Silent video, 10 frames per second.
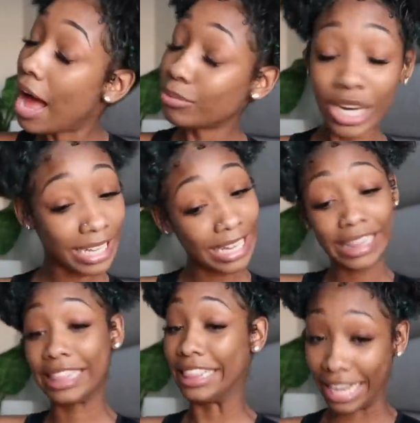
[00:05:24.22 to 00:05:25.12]
I'm trying to
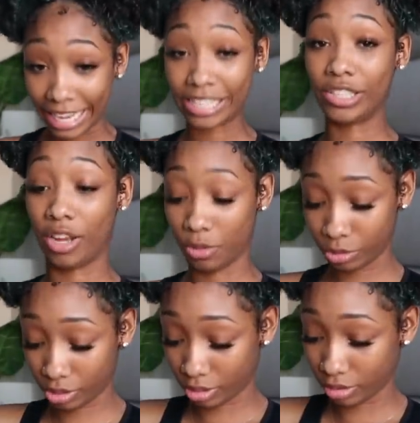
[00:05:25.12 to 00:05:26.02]
get thick though,
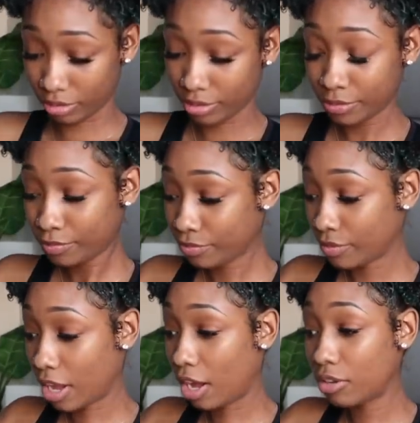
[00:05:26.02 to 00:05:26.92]
so
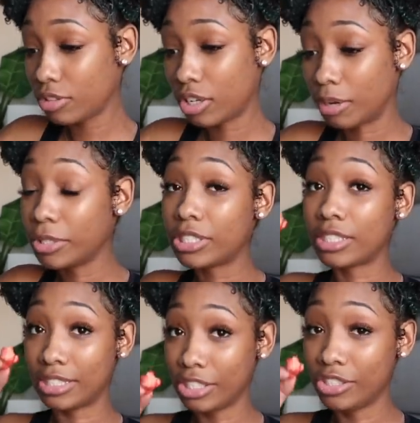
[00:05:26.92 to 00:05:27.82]
I don't know. I'm gonna just
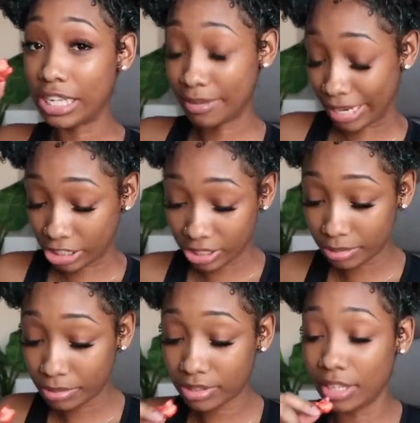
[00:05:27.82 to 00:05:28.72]
continue eating my
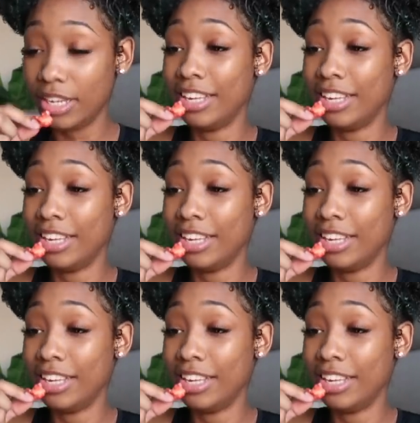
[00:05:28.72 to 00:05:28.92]
chips.